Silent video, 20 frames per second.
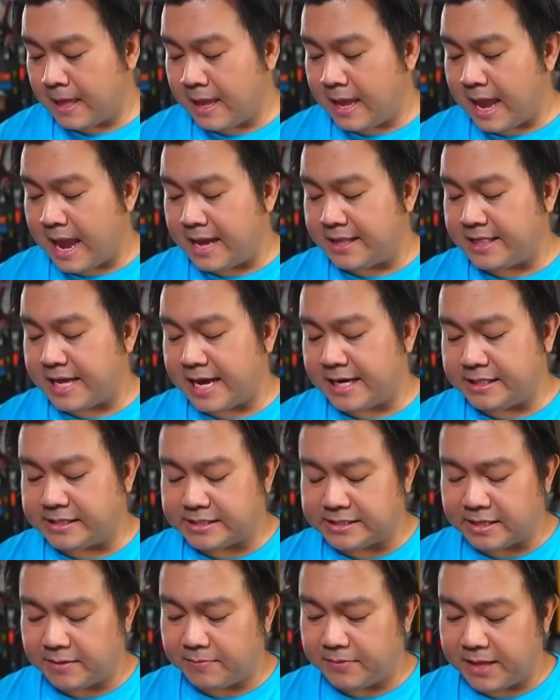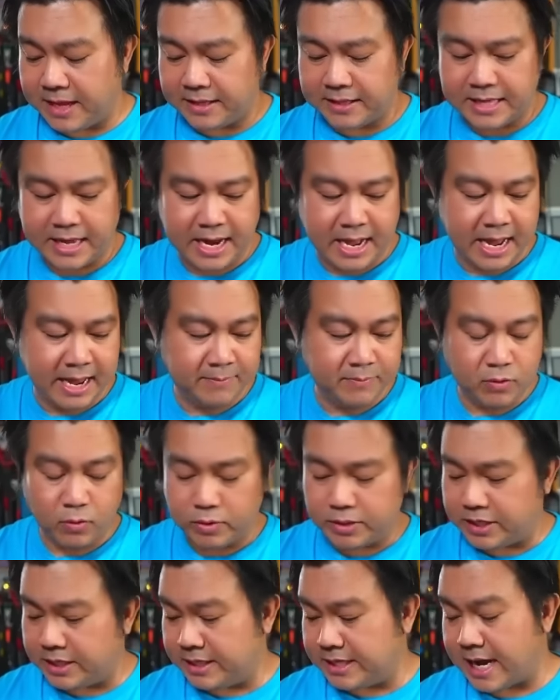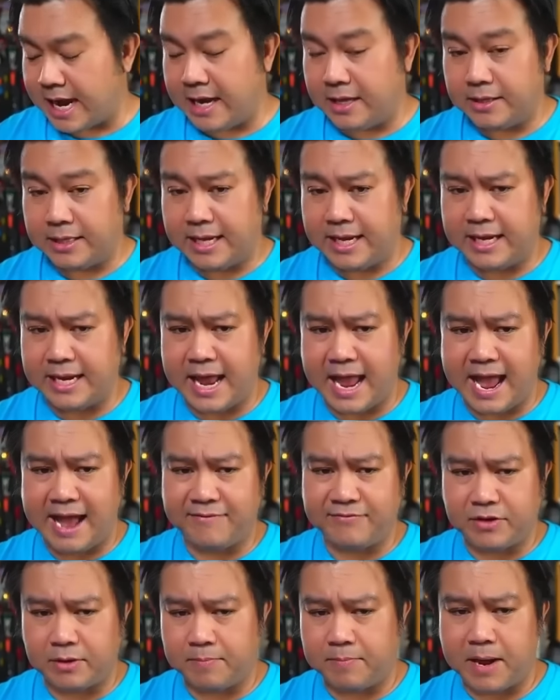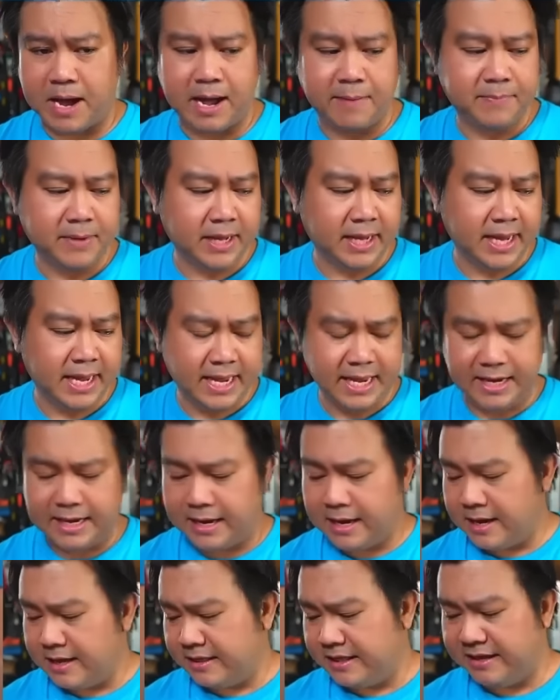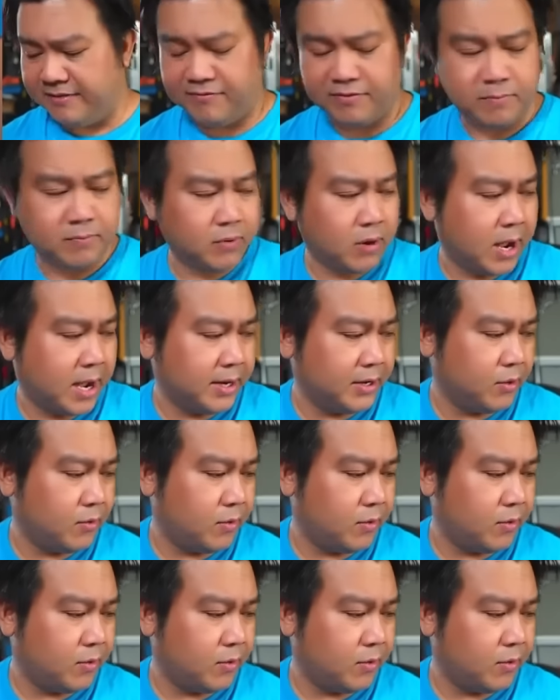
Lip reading: and that is something that I am going to dial in after popping in the vibrato